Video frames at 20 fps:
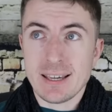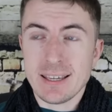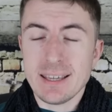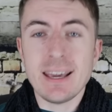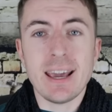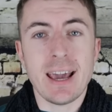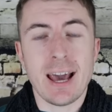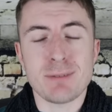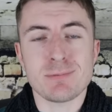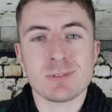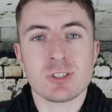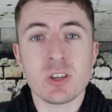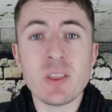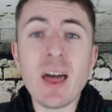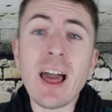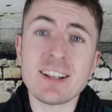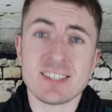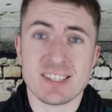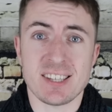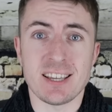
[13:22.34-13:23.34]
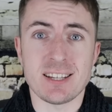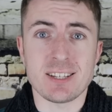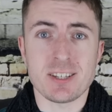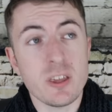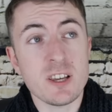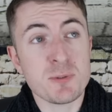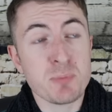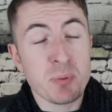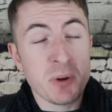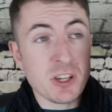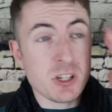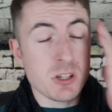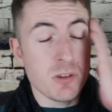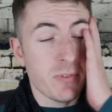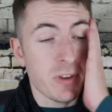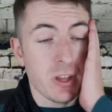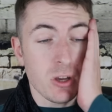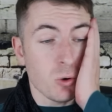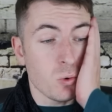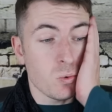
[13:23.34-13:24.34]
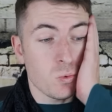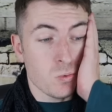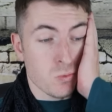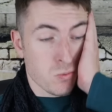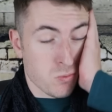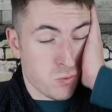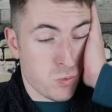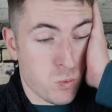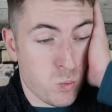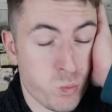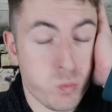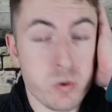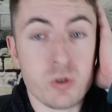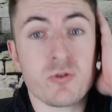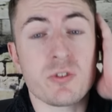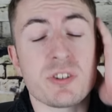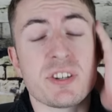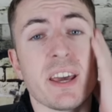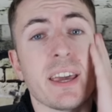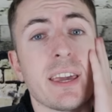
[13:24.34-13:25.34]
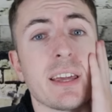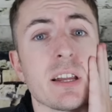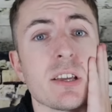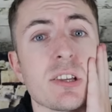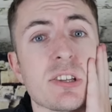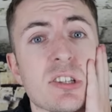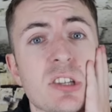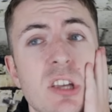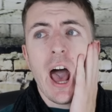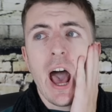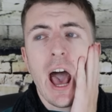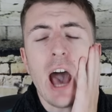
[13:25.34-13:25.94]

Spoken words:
Yeah, so that's it. This prediction video was ridiculous.